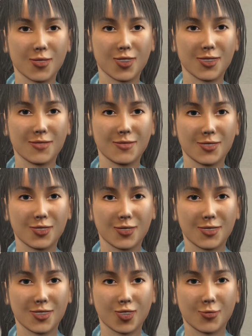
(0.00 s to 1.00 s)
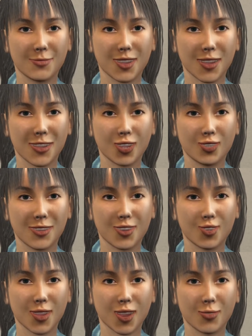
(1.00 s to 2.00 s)
with functional groups attached at
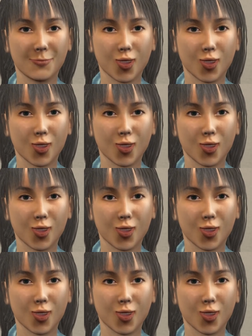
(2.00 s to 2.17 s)
one or